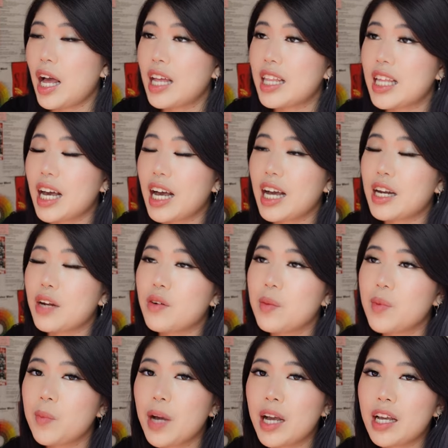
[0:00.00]
I and I
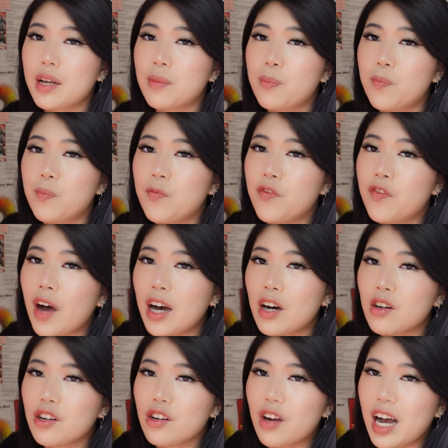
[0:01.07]
remember my
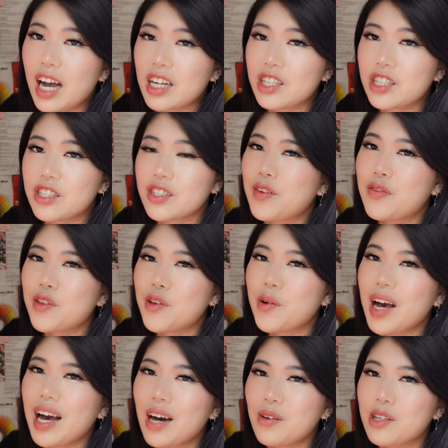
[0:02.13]
file crashed a few
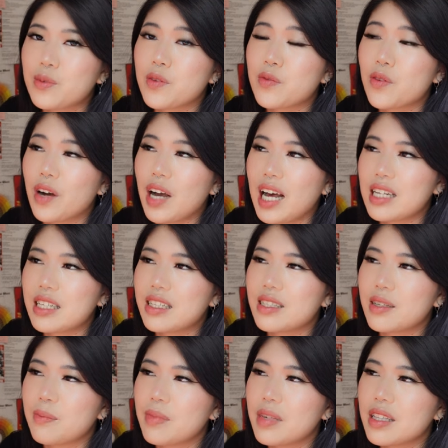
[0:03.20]
hours before I had to
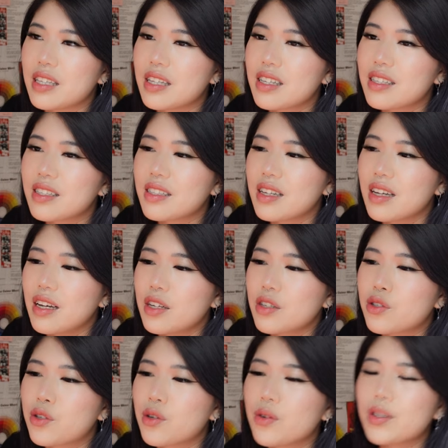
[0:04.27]
submit this.
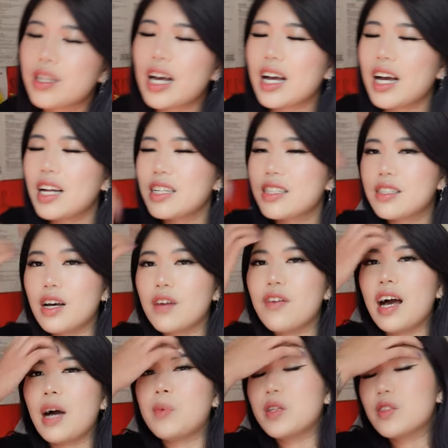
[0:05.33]
So that kind of stuff
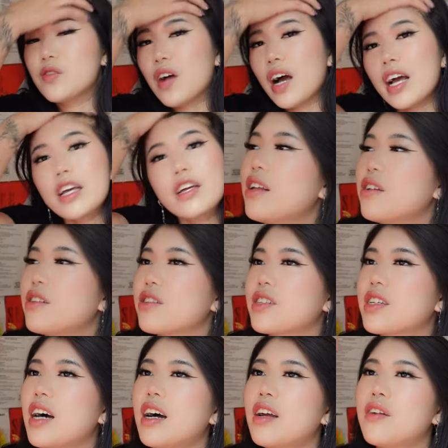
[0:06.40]
happens, right? And you
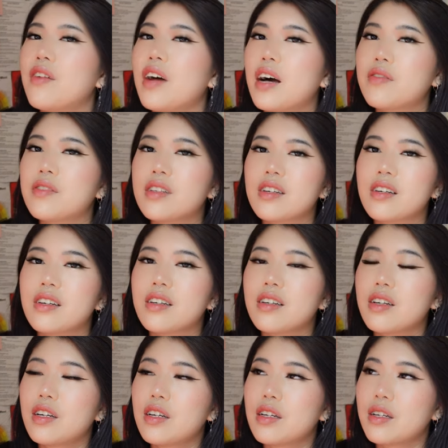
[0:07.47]
just kind of have to,
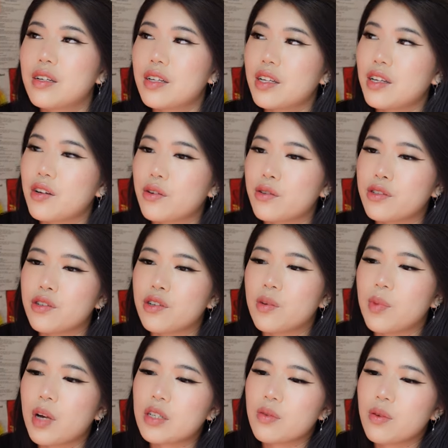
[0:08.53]
you know, do your
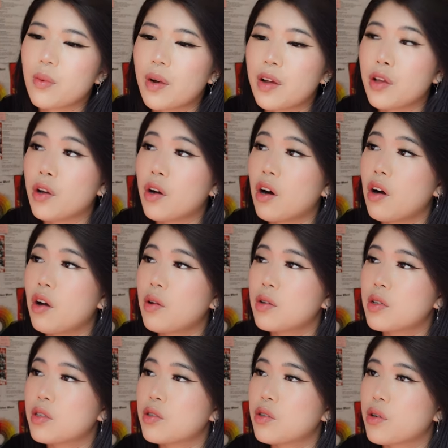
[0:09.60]
best with what you got.
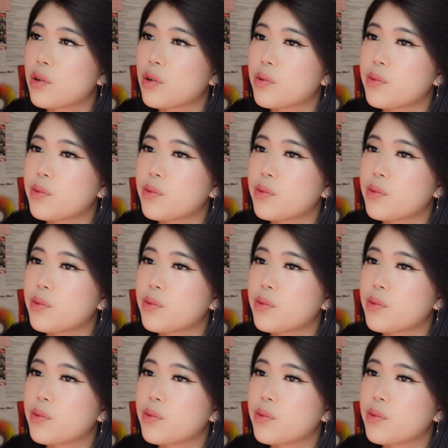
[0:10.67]
So